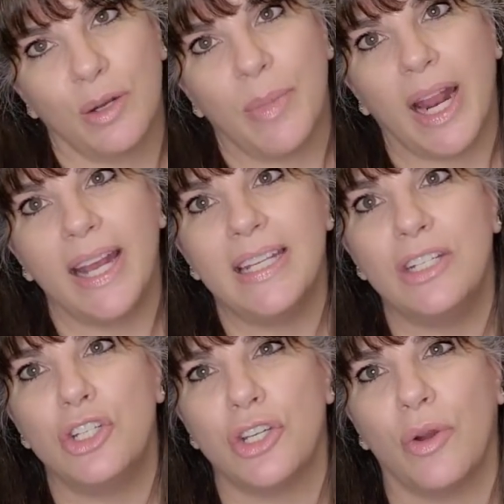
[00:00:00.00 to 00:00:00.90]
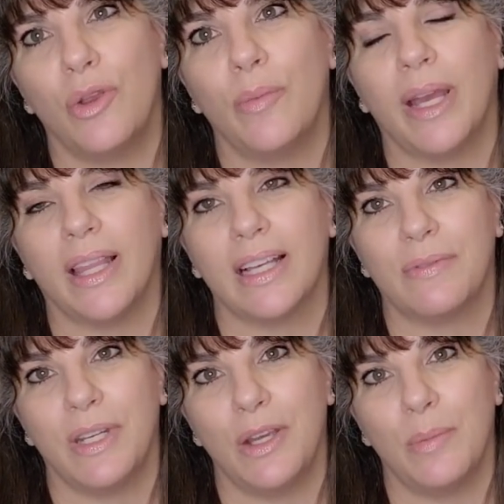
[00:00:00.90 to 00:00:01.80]
but I didn't show you my last
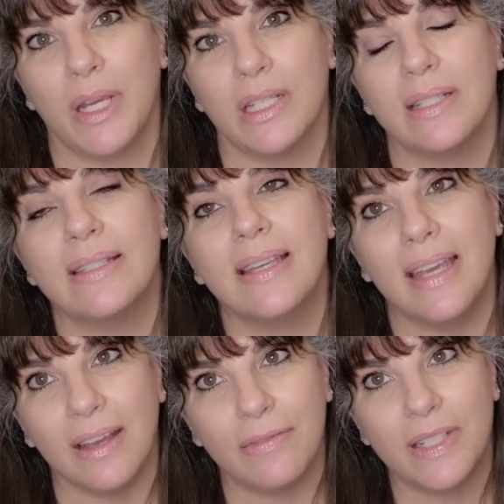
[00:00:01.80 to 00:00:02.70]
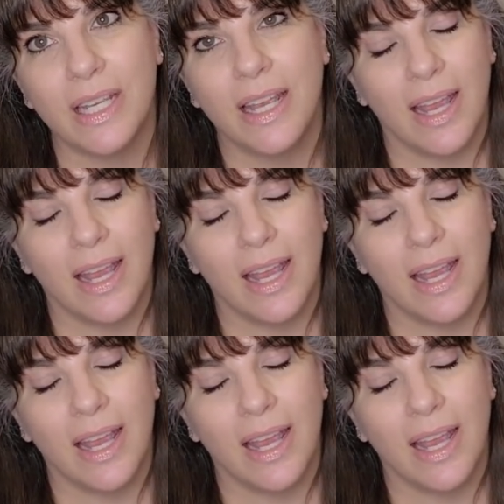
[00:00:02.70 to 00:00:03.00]
video because it's a gift.